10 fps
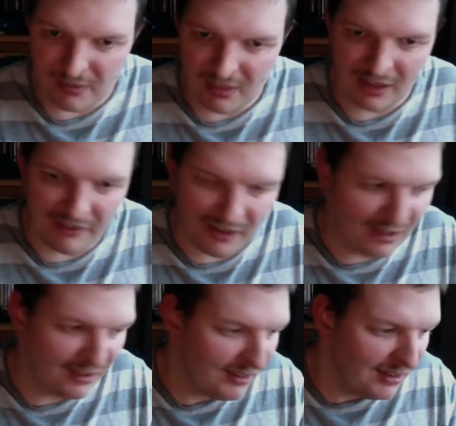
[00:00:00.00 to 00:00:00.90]
So
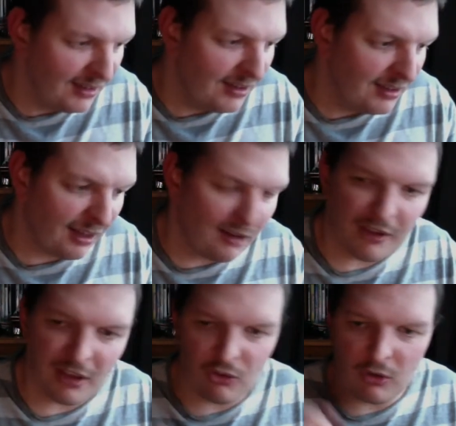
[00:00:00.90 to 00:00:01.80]
so
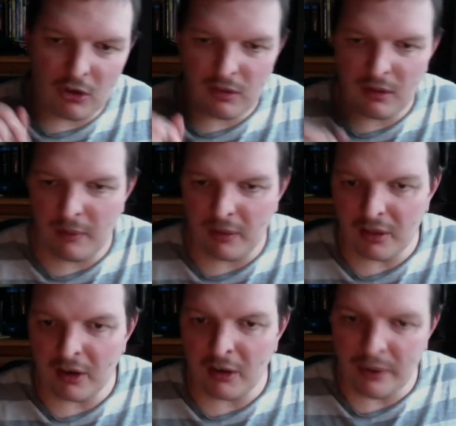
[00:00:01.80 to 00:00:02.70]
fingers crossed. I
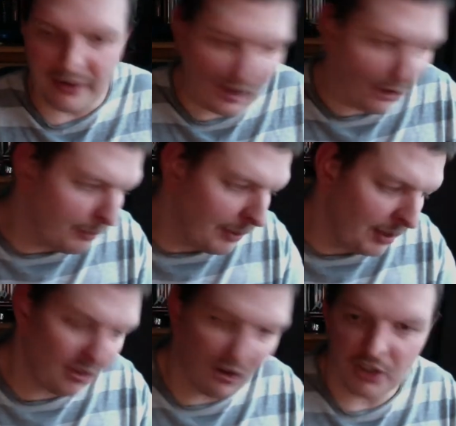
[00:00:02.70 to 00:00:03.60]
don't know when though,
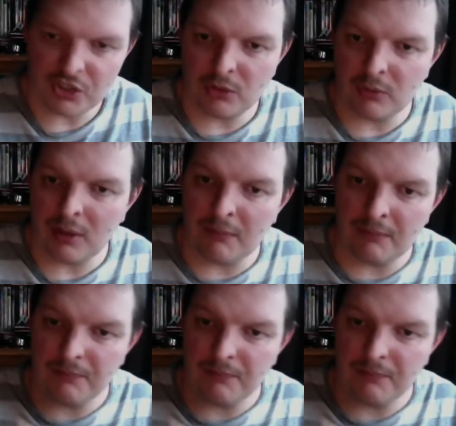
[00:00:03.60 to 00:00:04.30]
but I shall